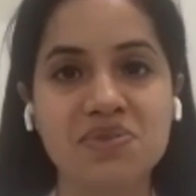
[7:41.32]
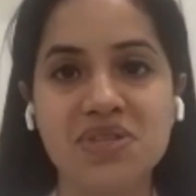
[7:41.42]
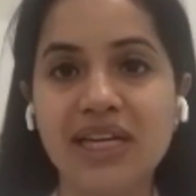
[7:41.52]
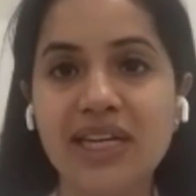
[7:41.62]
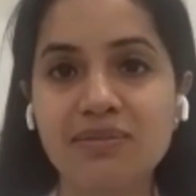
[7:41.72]

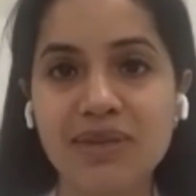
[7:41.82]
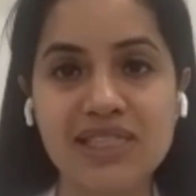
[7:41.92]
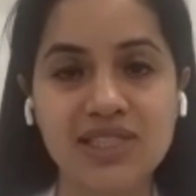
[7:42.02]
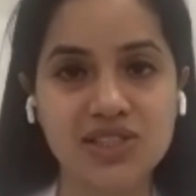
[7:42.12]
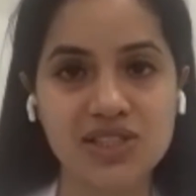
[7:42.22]
sending
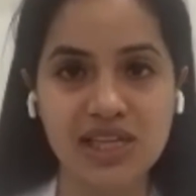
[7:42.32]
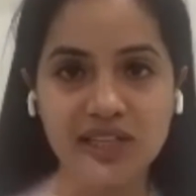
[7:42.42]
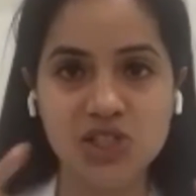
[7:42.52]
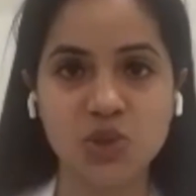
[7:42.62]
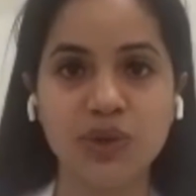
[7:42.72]
messages
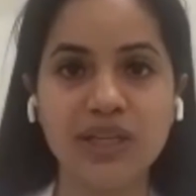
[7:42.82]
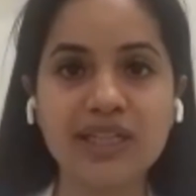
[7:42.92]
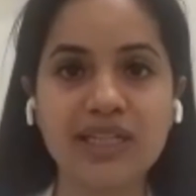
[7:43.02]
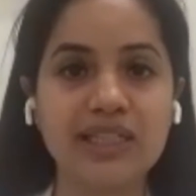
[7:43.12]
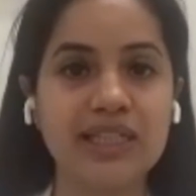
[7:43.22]
and
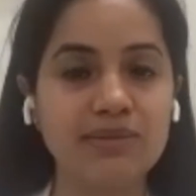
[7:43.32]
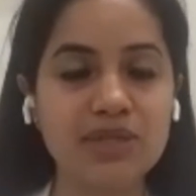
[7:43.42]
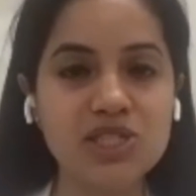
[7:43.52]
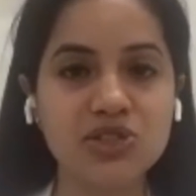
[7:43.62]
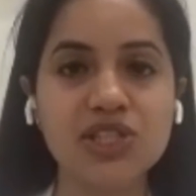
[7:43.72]
showing that the
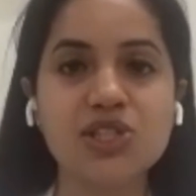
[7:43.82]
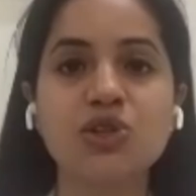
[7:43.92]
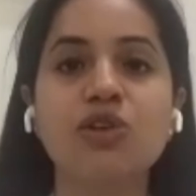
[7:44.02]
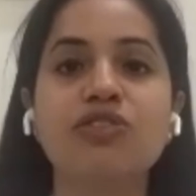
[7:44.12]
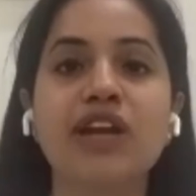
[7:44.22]

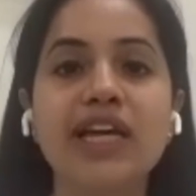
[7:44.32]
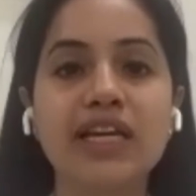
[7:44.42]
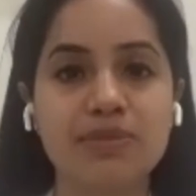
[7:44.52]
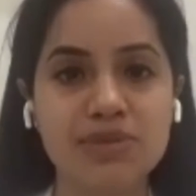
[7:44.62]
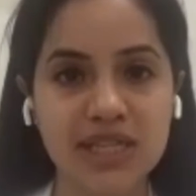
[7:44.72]
demonstration of
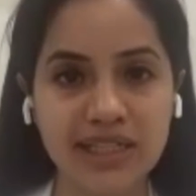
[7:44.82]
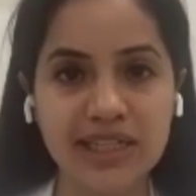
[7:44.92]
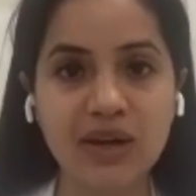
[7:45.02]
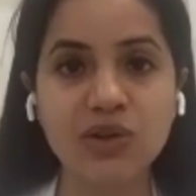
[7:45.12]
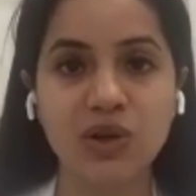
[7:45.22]
lying
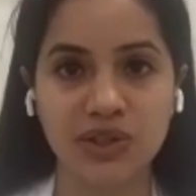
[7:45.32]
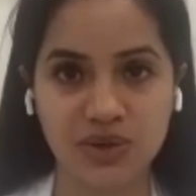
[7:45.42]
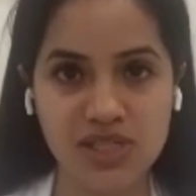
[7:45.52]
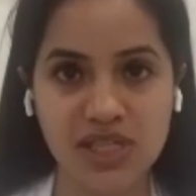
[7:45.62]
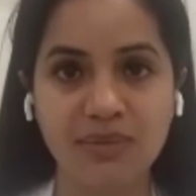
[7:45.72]
upside down
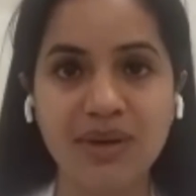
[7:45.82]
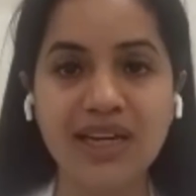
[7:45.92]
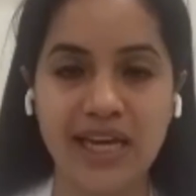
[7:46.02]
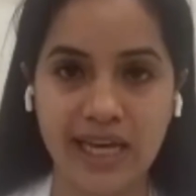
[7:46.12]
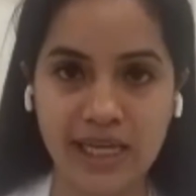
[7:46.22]
on your
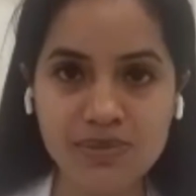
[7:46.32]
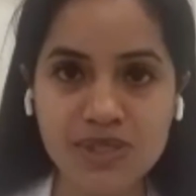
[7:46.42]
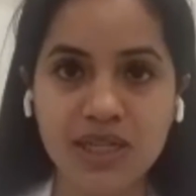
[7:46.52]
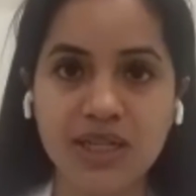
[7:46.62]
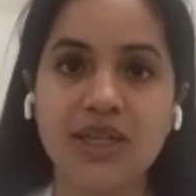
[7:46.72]
stomach
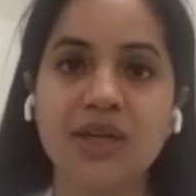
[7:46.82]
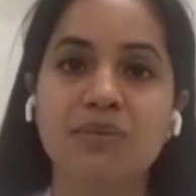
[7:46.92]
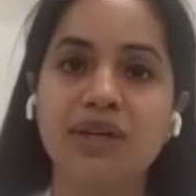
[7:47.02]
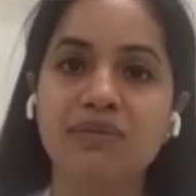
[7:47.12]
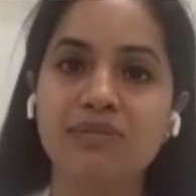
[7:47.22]
helps.
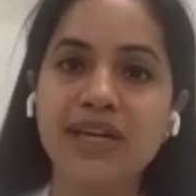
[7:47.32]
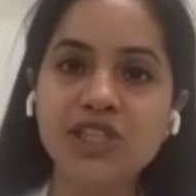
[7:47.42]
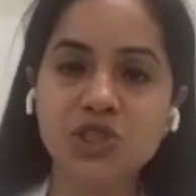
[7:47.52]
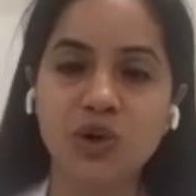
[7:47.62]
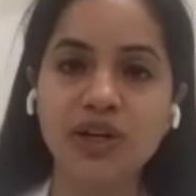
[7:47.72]
But
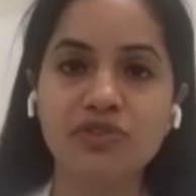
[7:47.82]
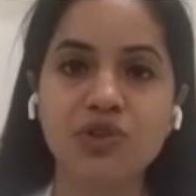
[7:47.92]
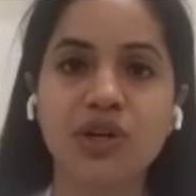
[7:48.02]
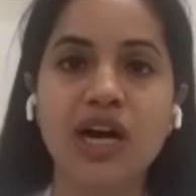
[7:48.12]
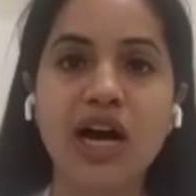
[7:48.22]
make sure
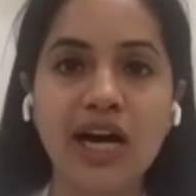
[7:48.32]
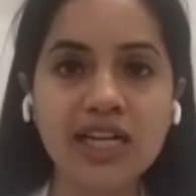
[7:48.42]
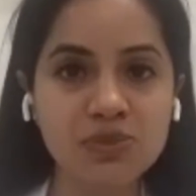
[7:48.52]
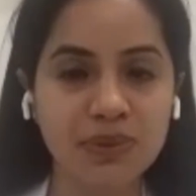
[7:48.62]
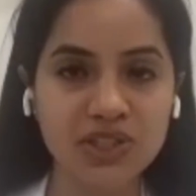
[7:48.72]
if you are a
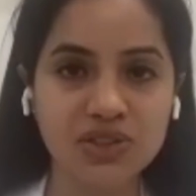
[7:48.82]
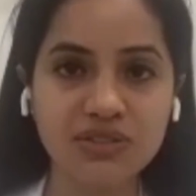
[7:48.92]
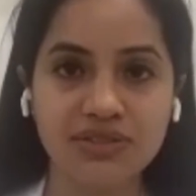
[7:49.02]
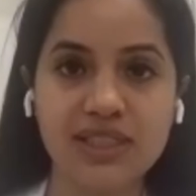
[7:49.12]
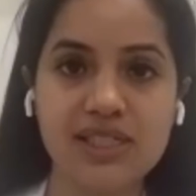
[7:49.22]
heart
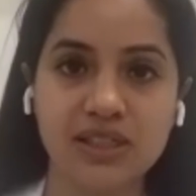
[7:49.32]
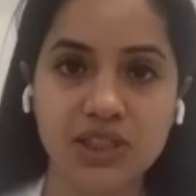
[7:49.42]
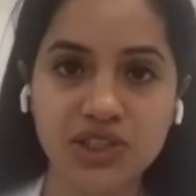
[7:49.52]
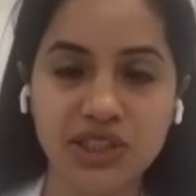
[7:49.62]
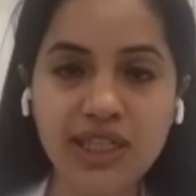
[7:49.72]
patient with the
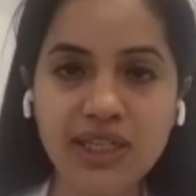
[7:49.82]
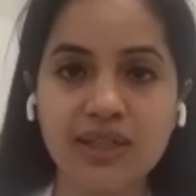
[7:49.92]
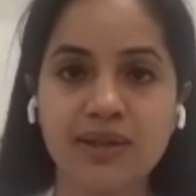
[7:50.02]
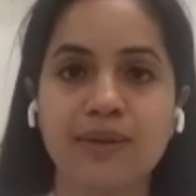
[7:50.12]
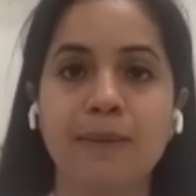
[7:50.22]
surgery
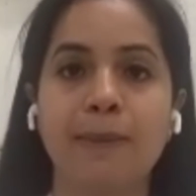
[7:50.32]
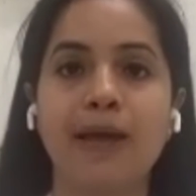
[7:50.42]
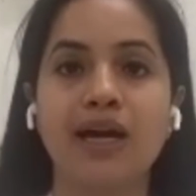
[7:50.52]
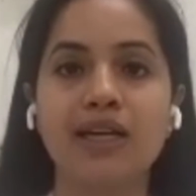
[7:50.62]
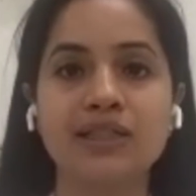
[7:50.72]

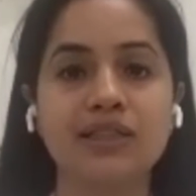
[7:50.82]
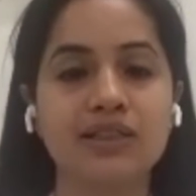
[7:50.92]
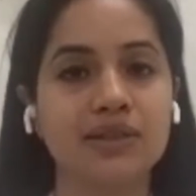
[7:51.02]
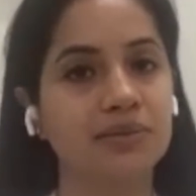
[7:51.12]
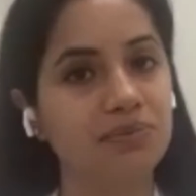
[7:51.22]
and,
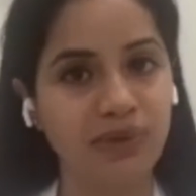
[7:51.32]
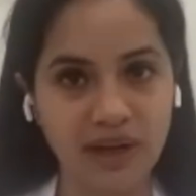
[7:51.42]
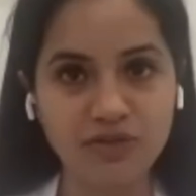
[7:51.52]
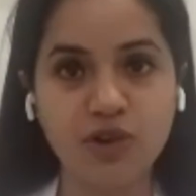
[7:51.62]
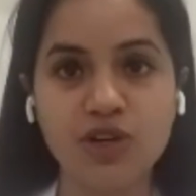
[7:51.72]
of
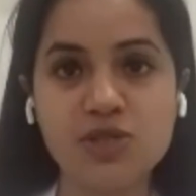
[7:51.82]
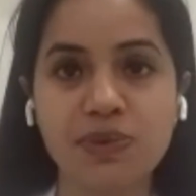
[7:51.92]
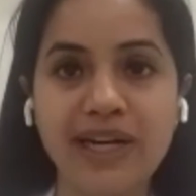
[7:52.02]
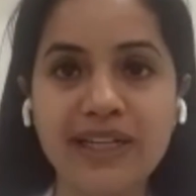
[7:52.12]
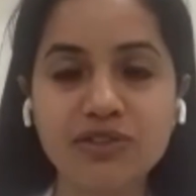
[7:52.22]
course,
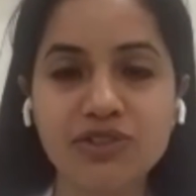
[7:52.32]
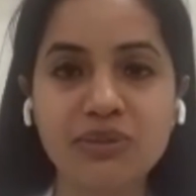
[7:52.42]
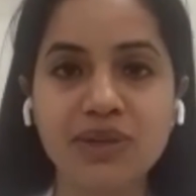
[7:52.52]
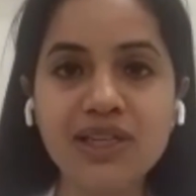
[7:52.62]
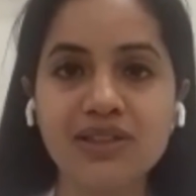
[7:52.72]
pregnant
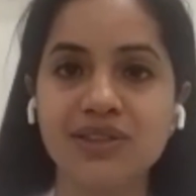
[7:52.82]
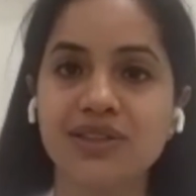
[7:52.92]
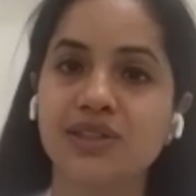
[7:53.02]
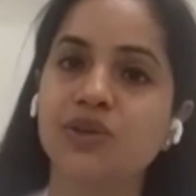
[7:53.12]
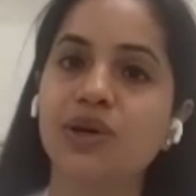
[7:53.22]
female,
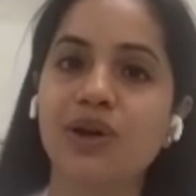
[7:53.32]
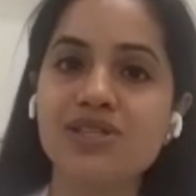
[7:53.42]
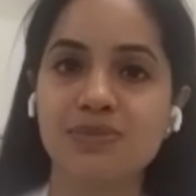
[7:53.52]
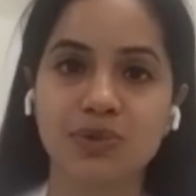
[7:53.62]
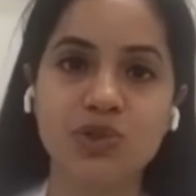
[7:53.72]
you are
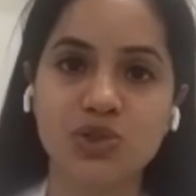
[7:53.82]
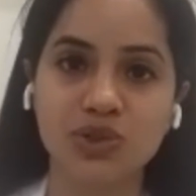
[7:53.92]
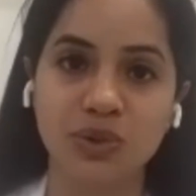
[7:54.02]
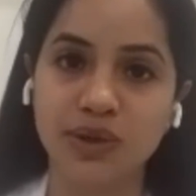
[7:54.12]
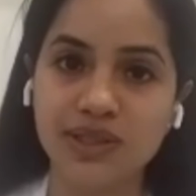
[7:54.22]
not supposed to
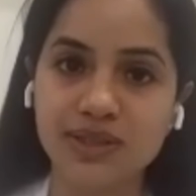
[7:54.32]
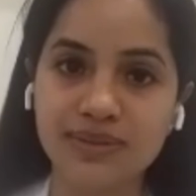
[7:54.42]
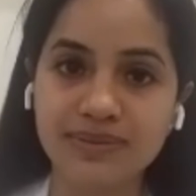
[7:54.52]
do it.